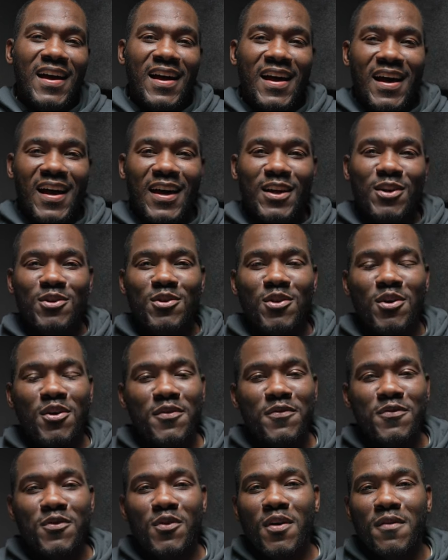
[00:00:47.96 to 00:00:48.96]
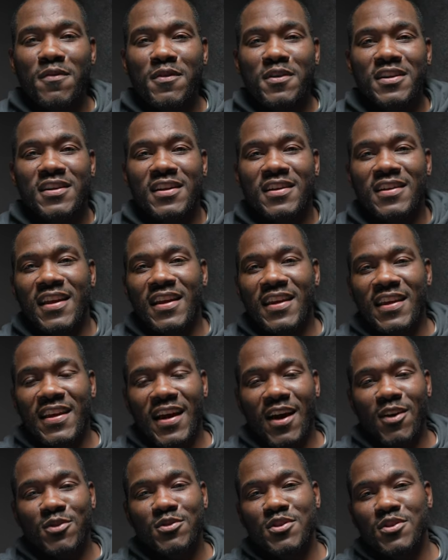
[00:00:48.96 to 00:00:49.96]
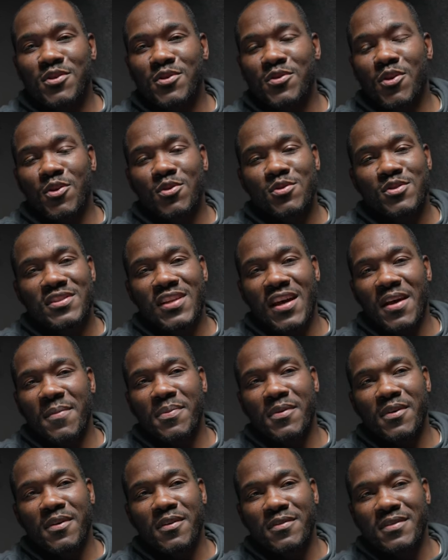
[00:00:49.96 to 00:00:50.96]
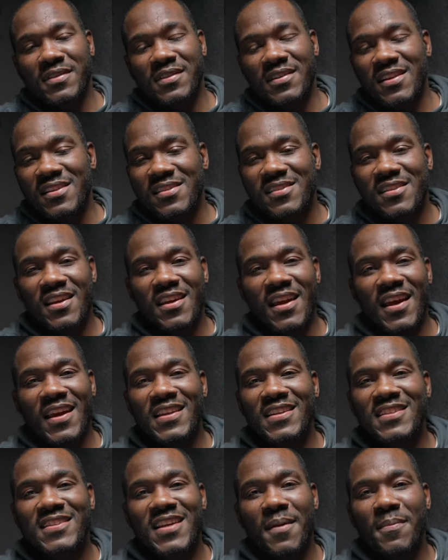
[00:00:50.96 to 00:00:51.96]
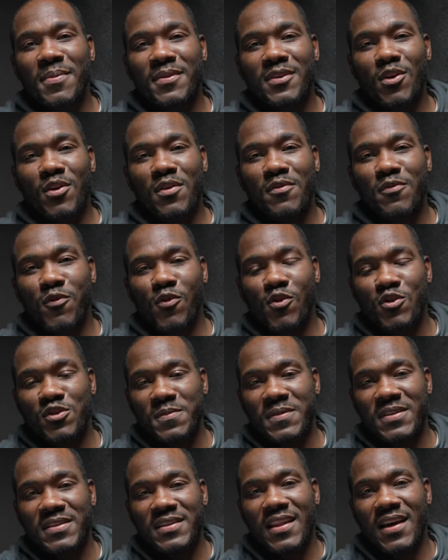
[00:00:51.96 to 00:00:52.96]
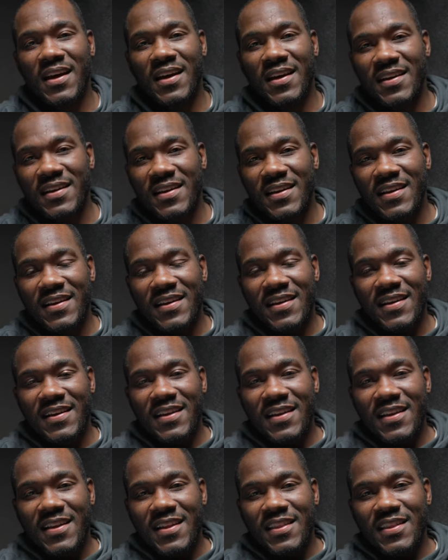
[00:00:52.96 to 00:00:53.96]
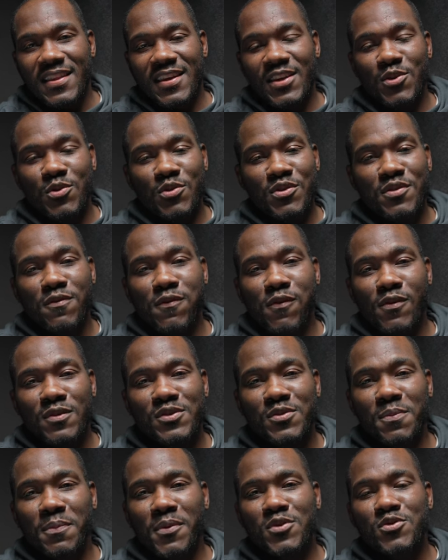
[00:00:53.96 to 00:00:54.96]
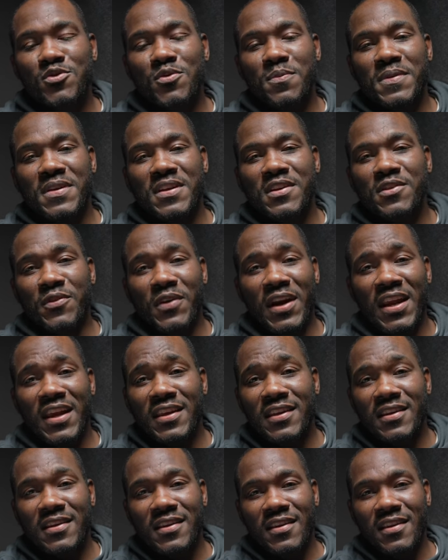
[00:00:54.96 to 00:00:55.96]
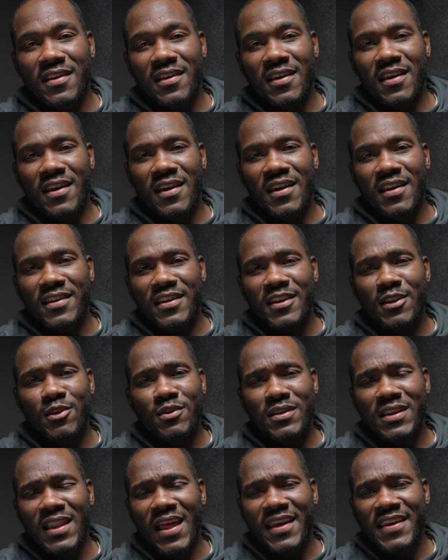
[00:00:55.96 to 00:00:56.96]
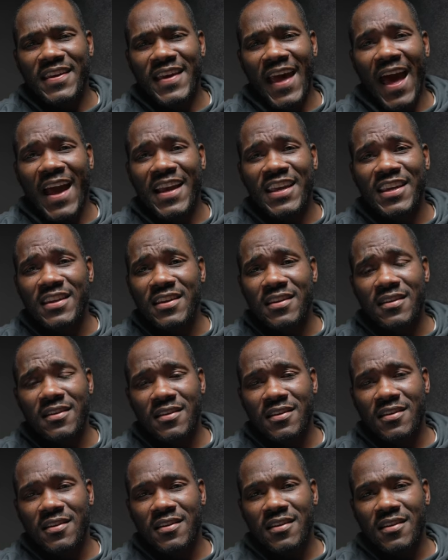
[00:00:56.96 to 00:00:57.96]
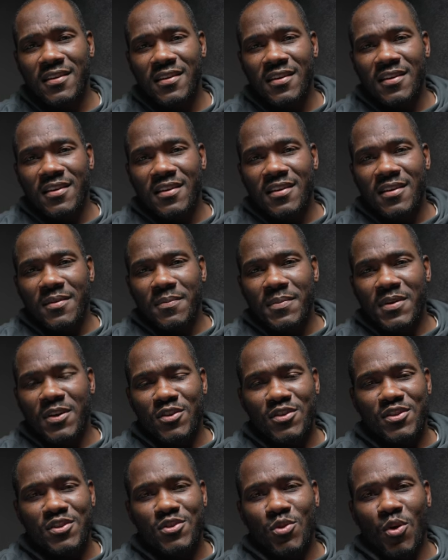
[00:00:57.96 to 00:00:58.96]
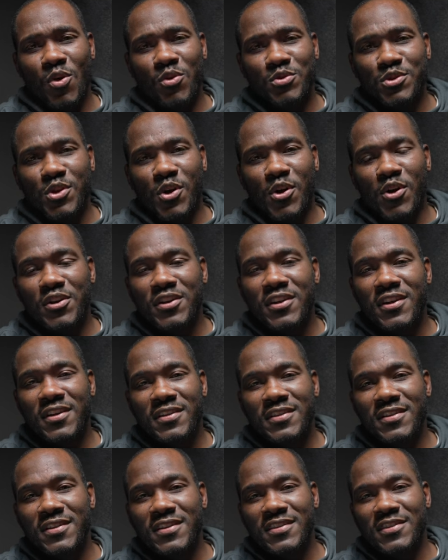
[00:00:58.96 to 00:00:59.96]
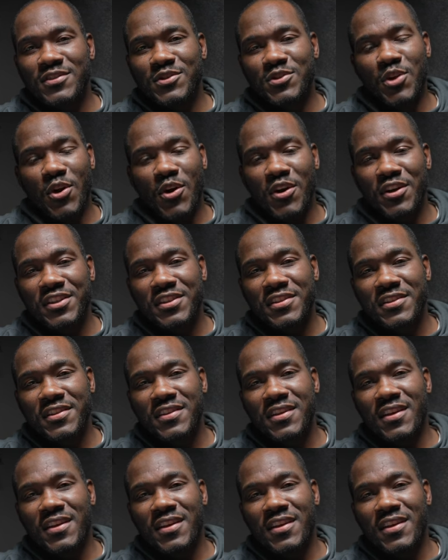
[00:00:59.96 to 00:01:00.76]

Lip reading: I don't know if you ever encounter those type of, let's say, any type of law enforcement, that the uniform is supposed to be great and it look like khaki because it's all dirty.